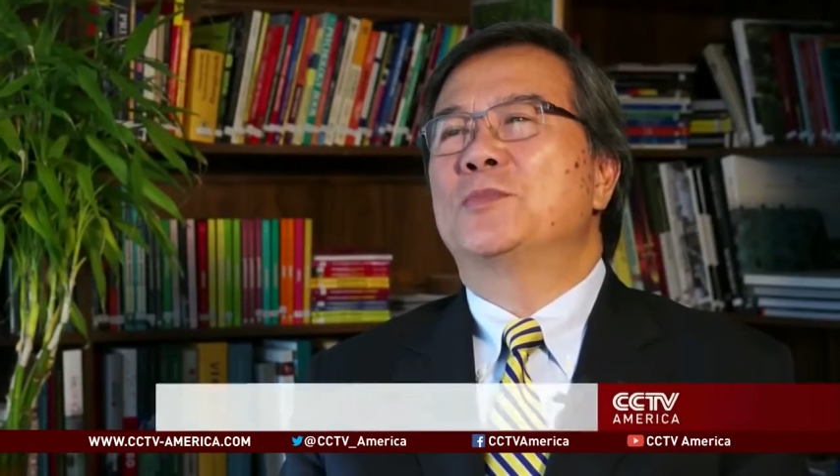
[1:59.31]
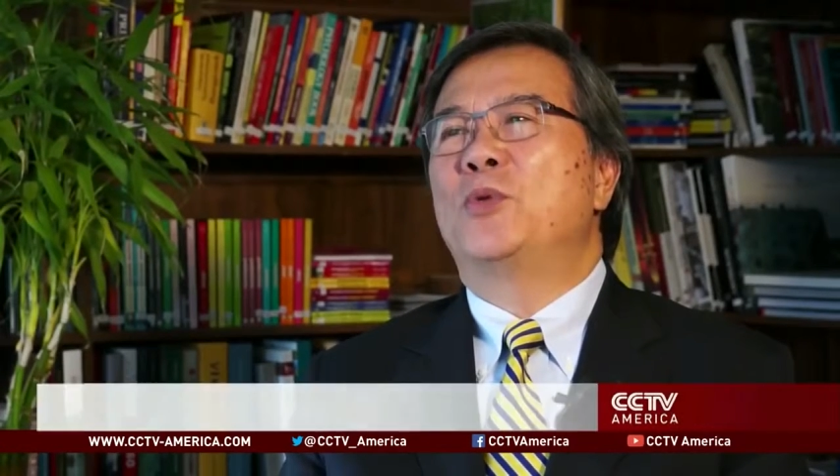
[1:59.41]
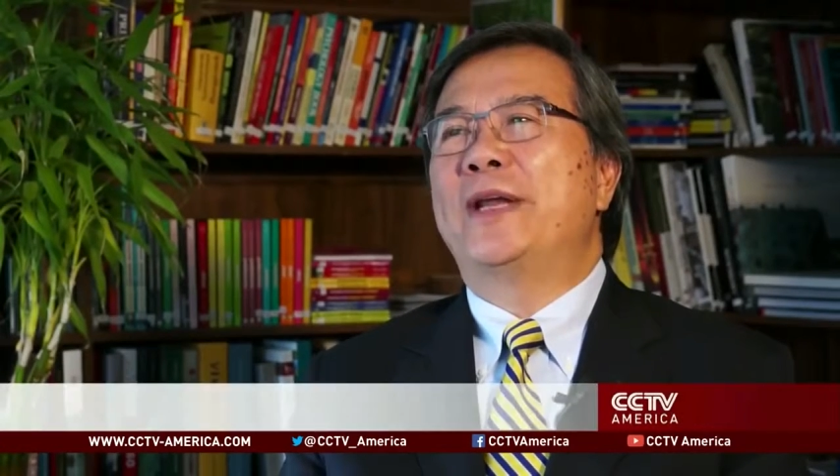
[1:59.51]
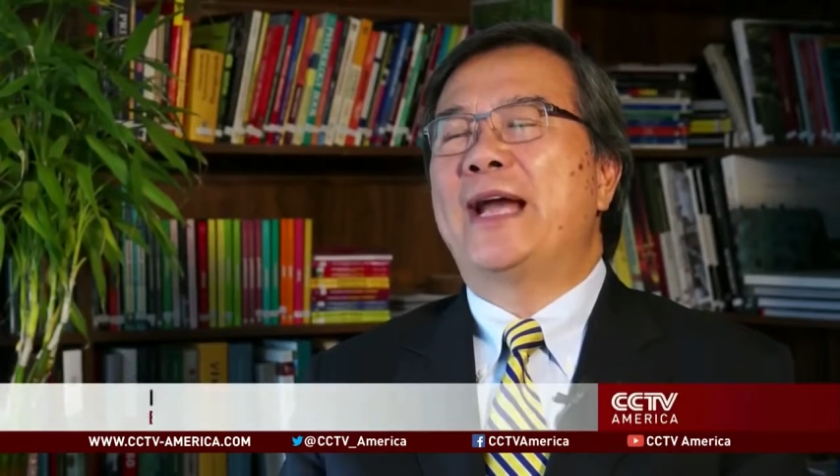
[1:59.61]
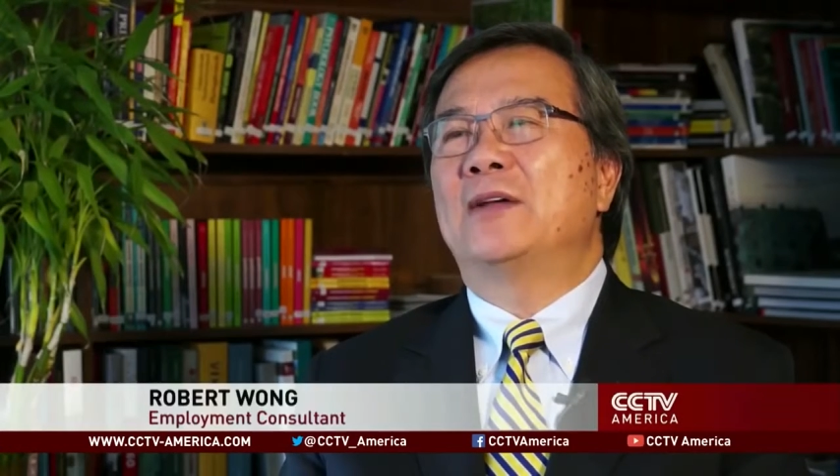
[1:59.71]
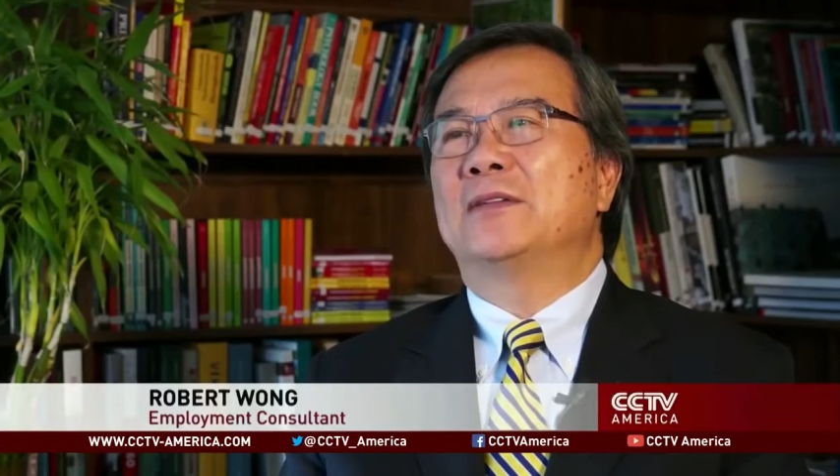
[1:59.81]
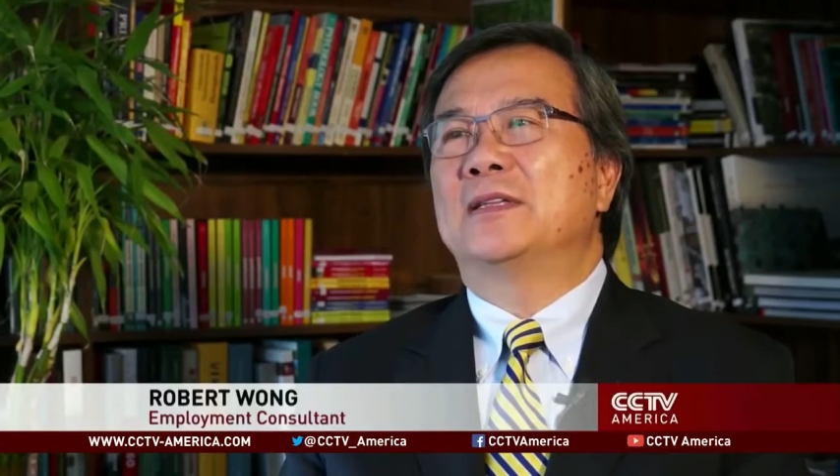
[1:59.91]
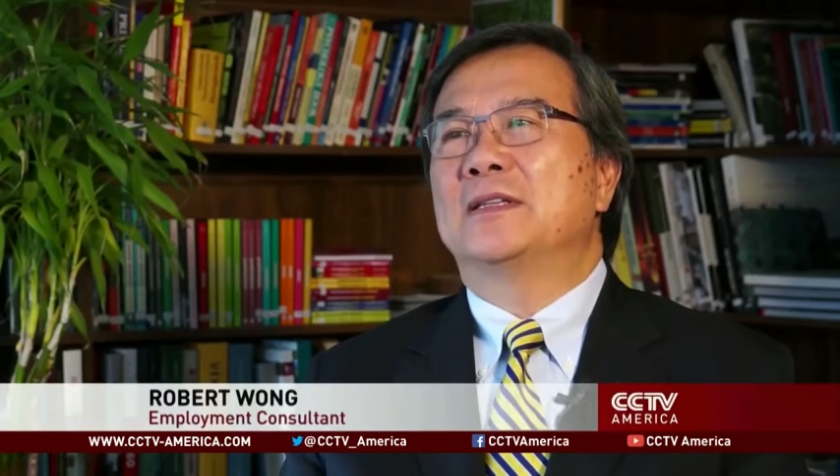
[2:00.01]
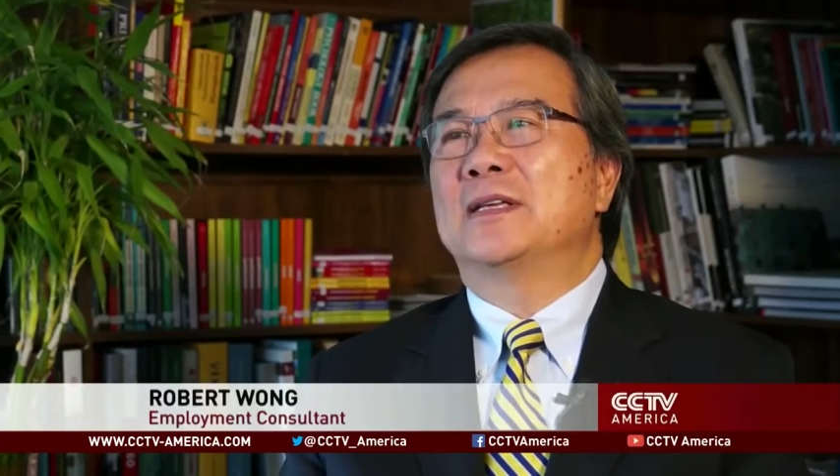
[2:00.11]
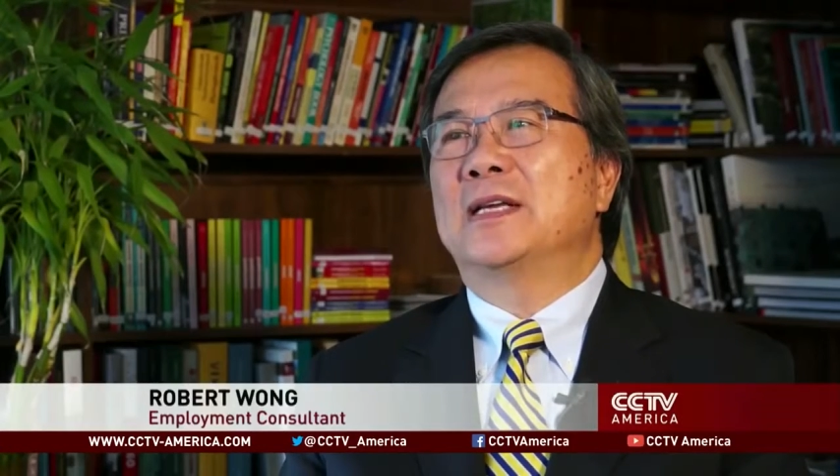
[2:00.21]
point out
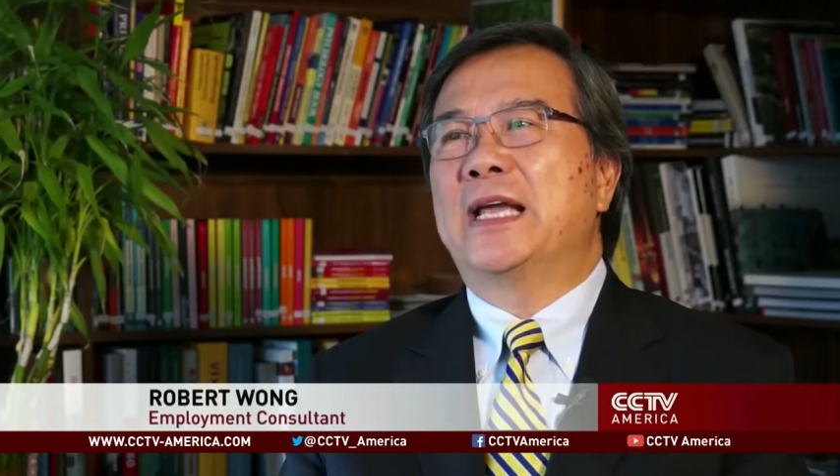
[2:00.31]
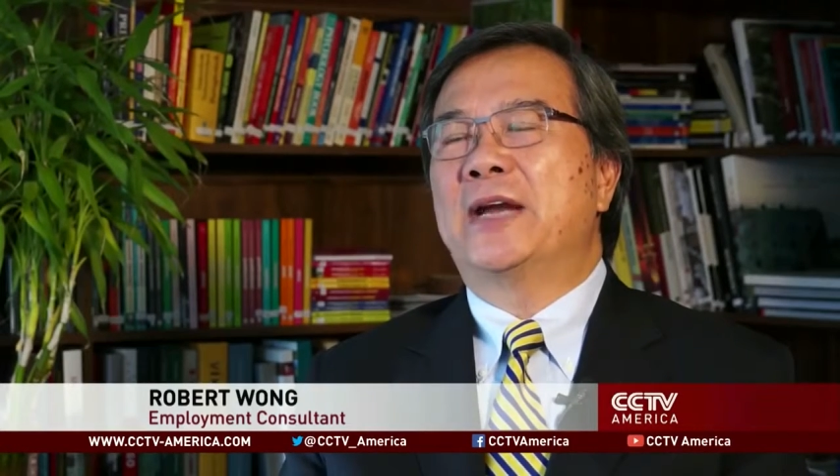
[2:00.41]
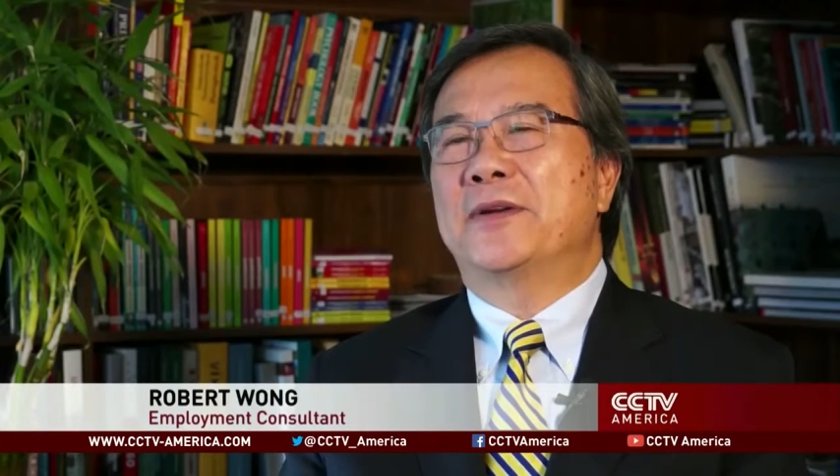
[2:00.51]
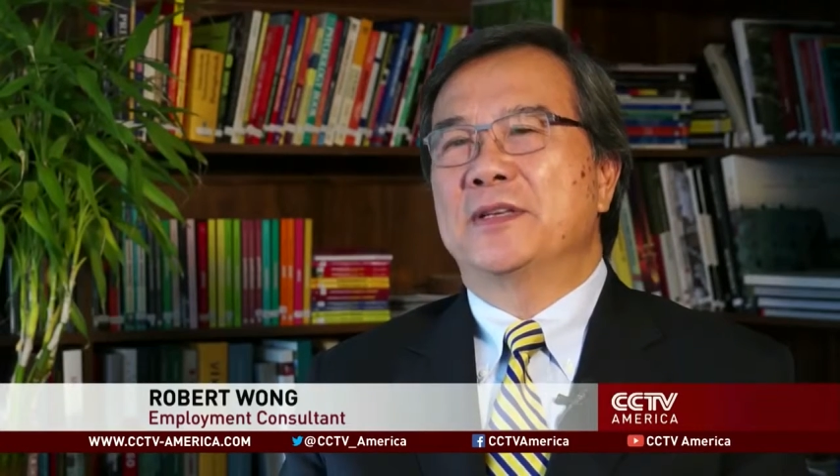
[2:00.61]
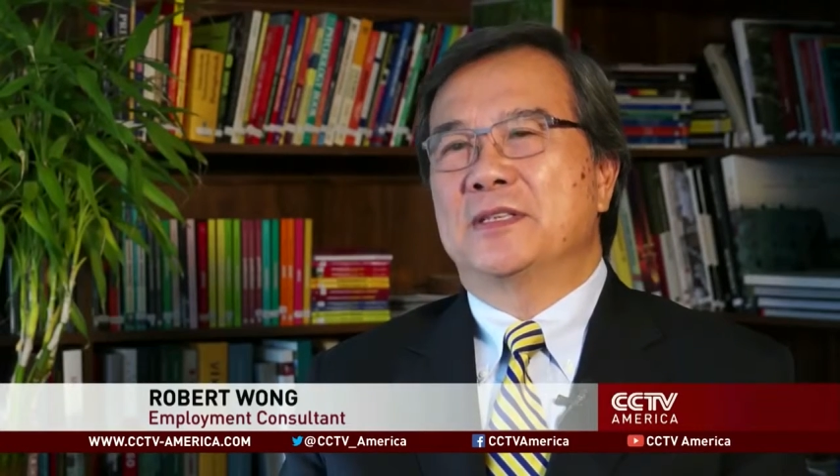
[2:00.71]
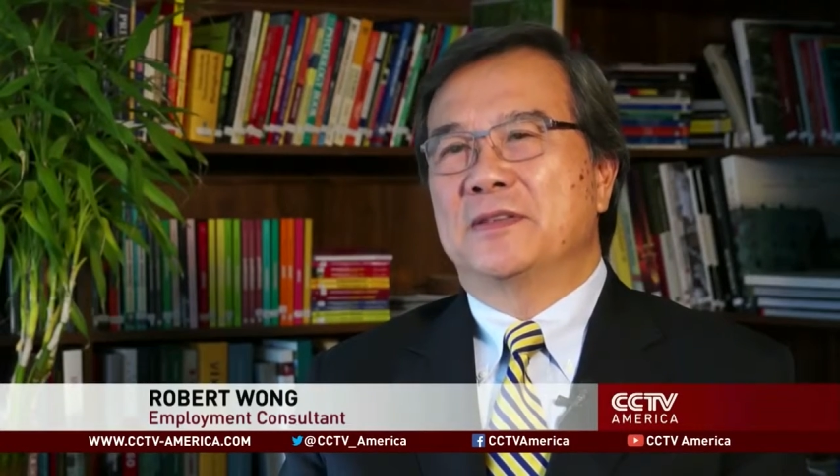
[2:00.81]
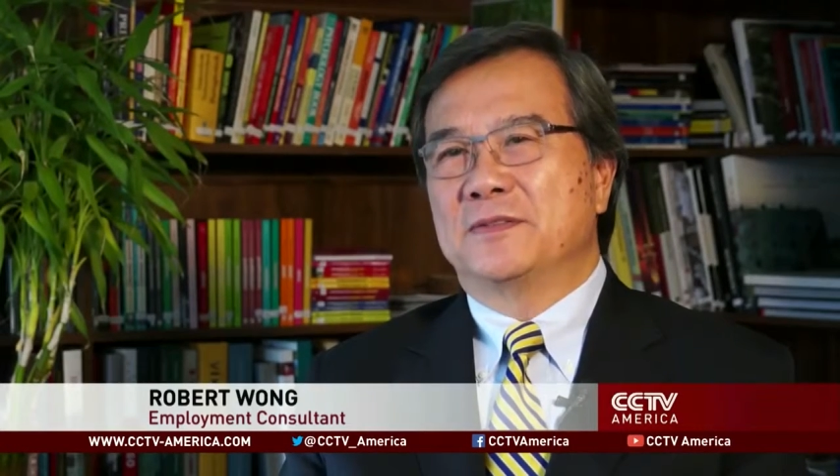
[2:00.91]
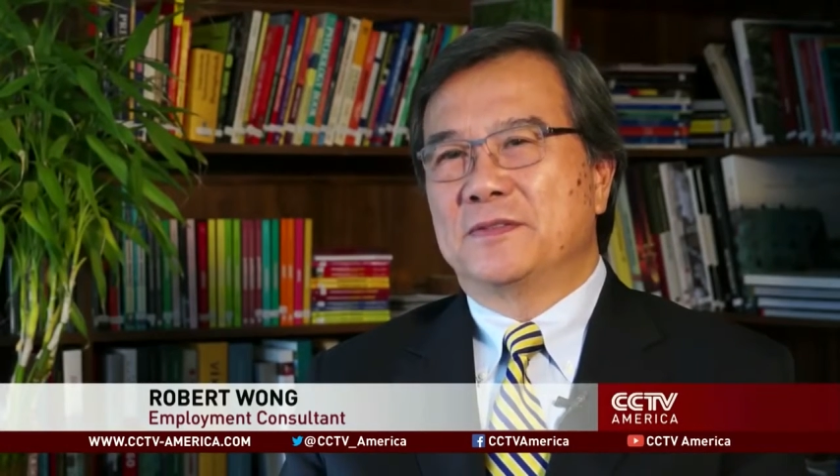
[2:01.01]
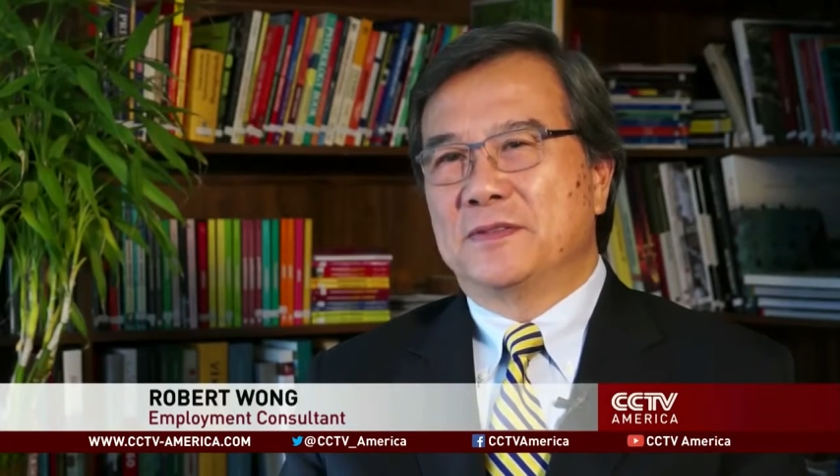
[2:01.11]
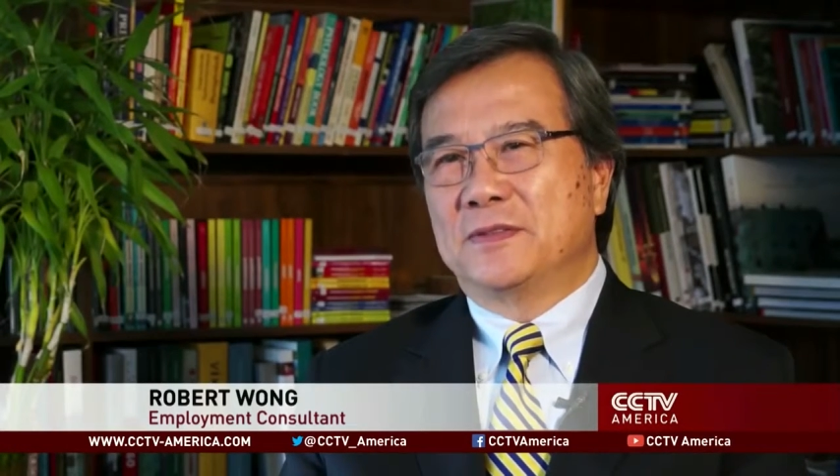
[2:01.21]
that the areas
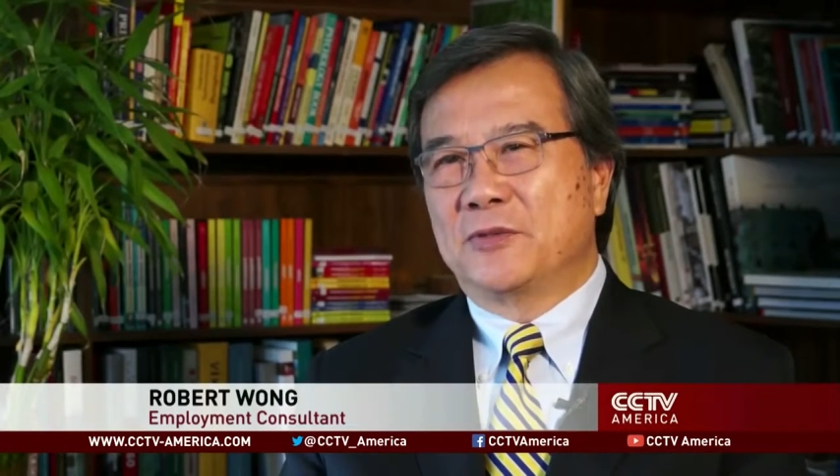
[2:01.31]
of